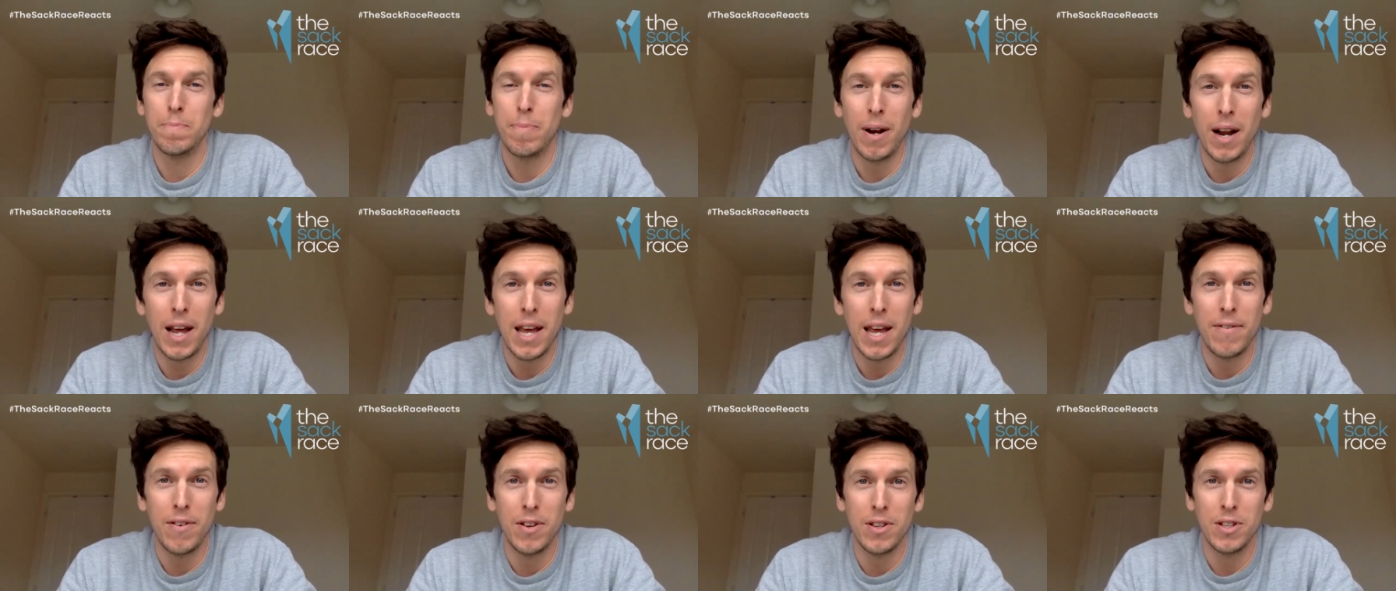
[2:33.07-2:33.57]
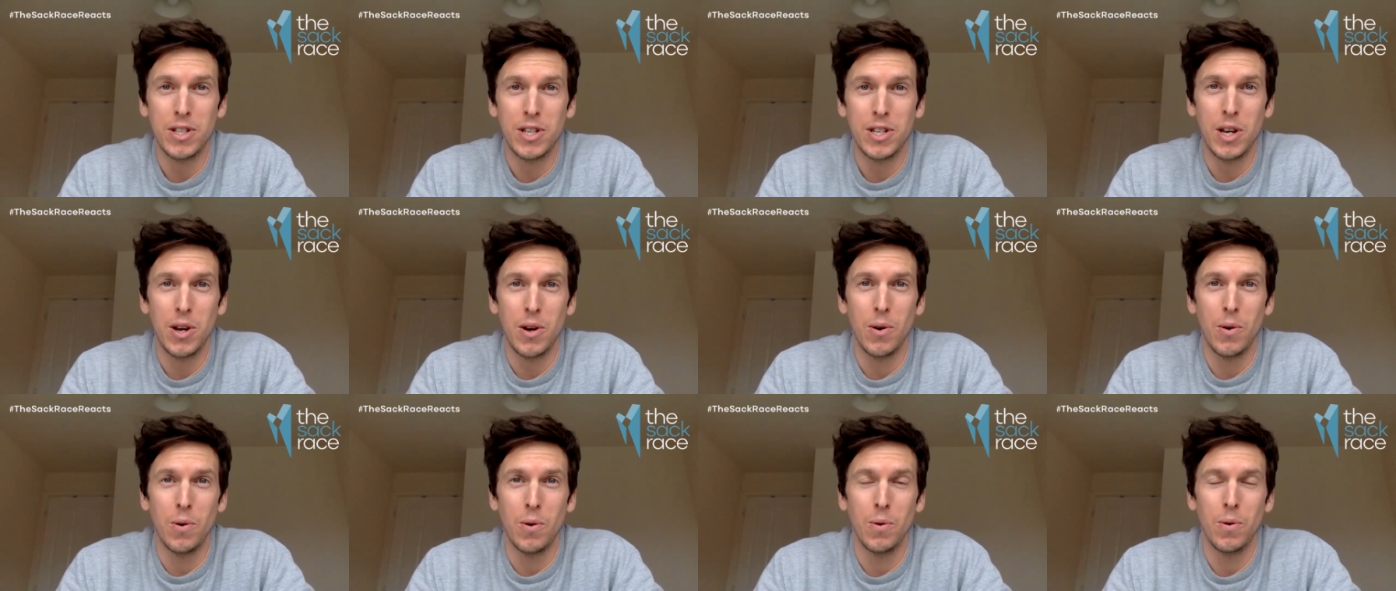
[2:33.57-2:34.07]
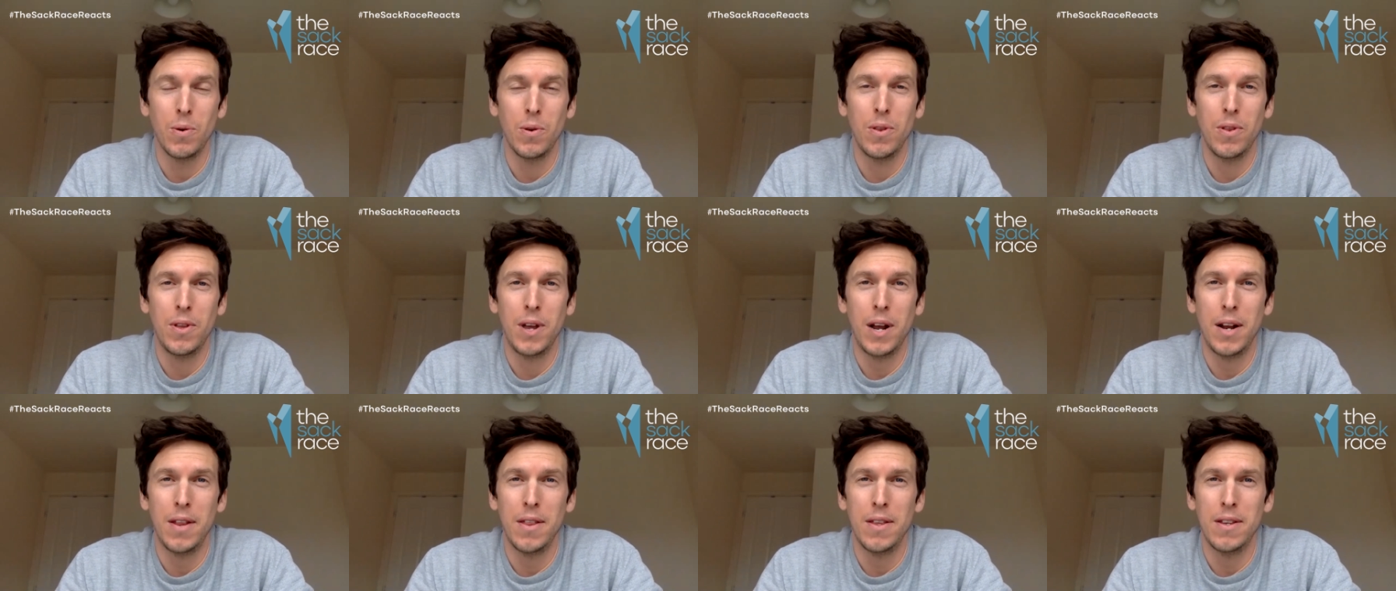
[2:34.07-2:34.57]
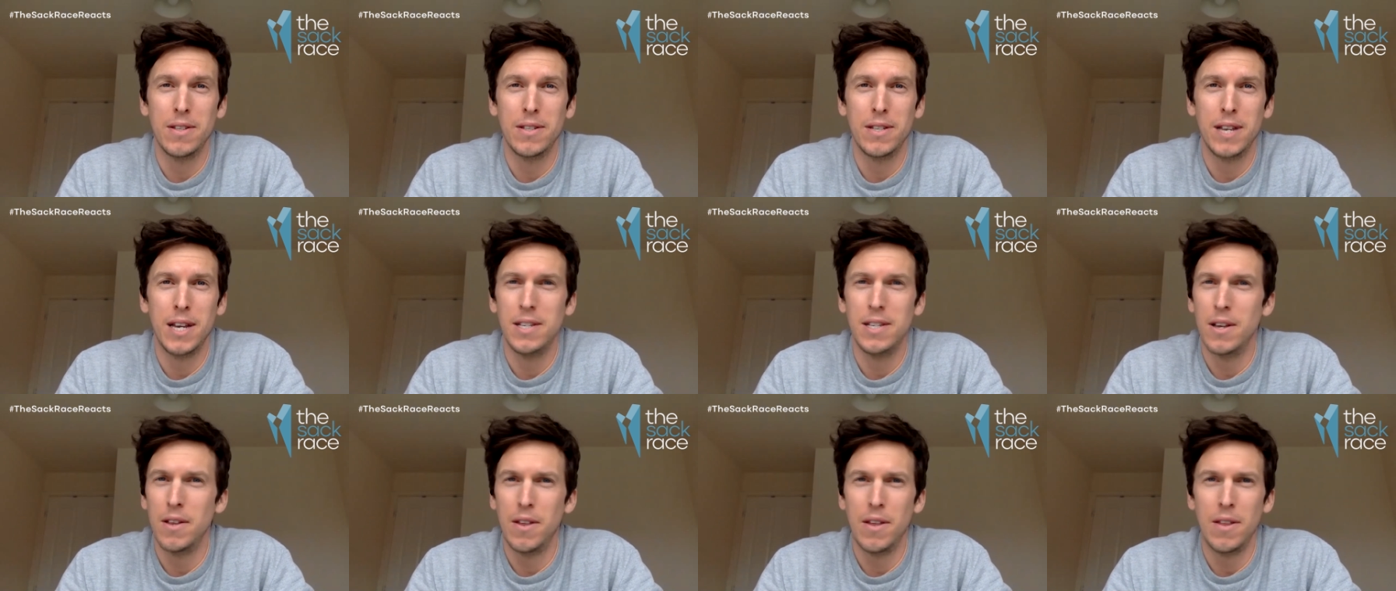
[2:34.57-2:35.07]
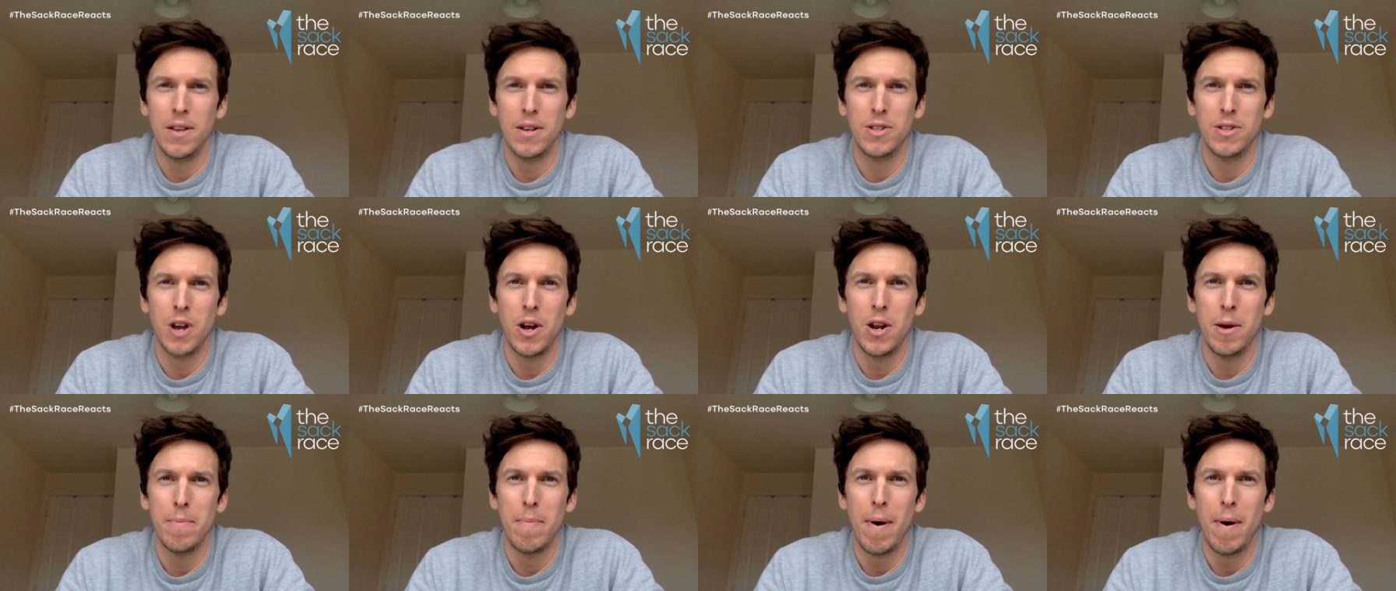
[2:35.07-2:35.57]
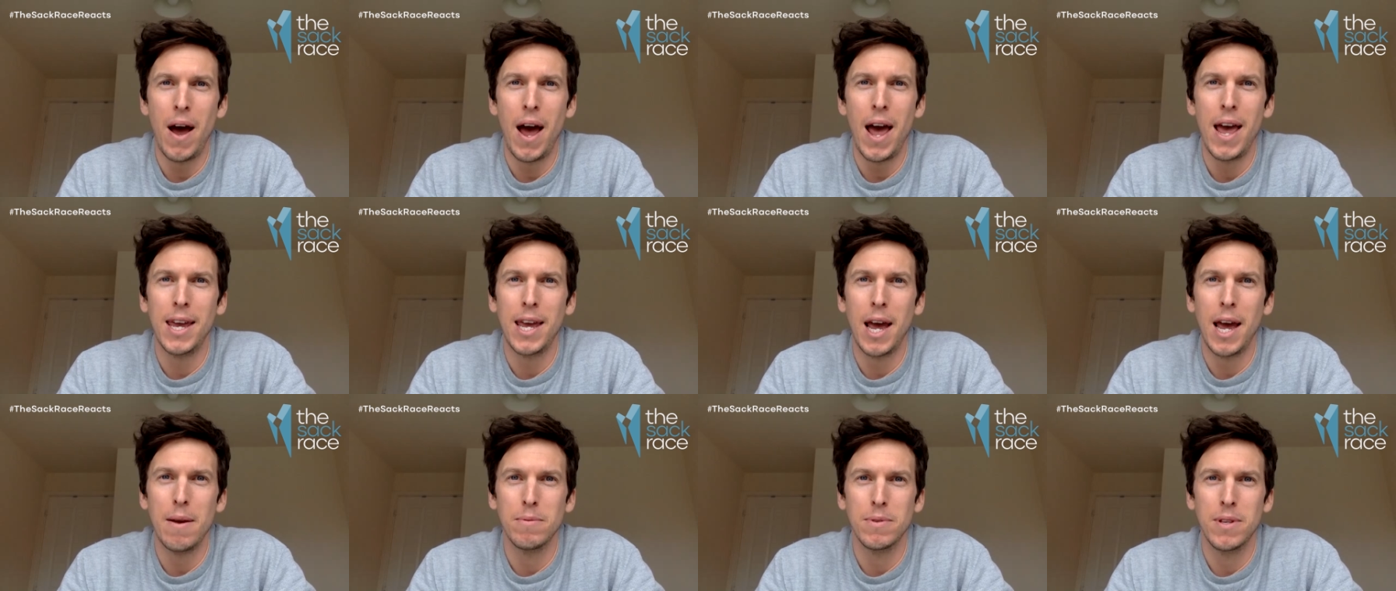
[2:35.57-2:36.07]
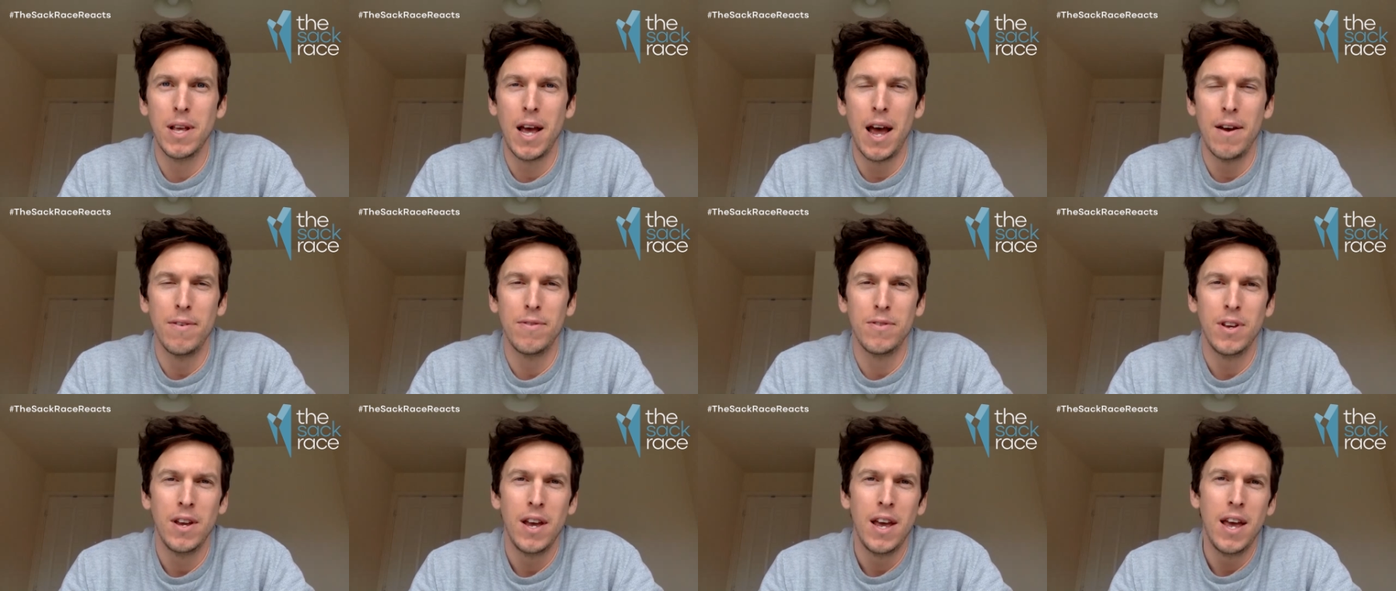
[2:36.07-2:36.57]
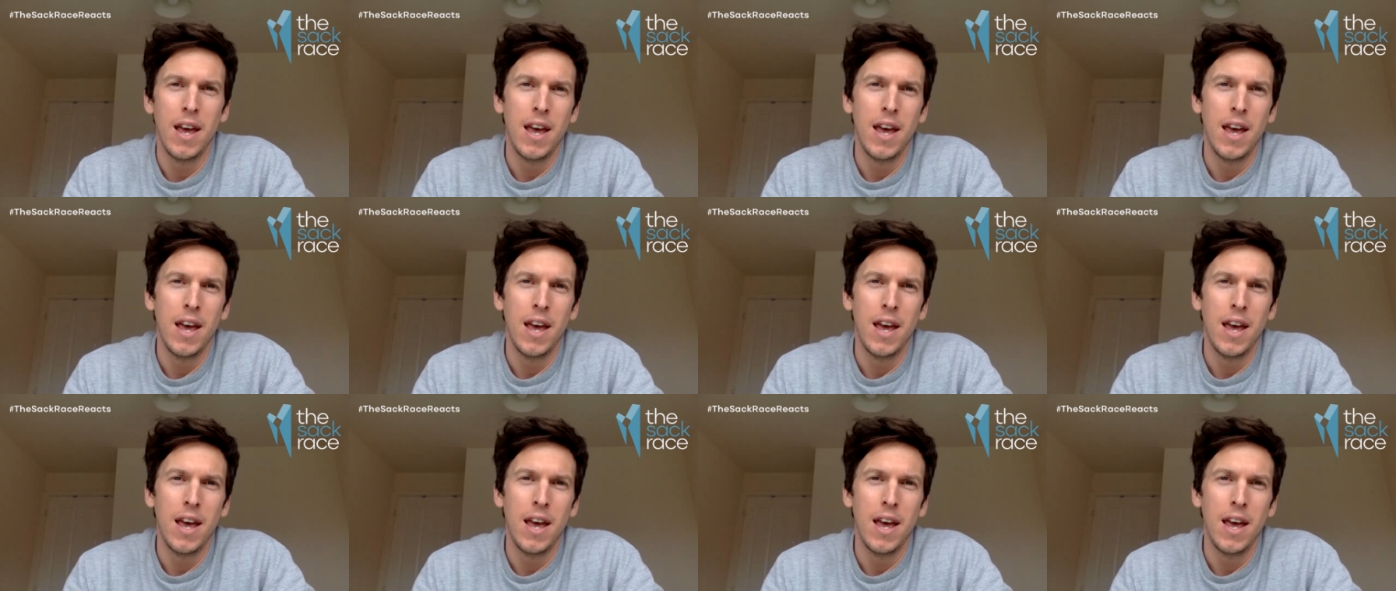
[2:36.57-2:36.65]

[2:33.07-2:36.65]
believe until the end of the season. I think there's only about 8 games left.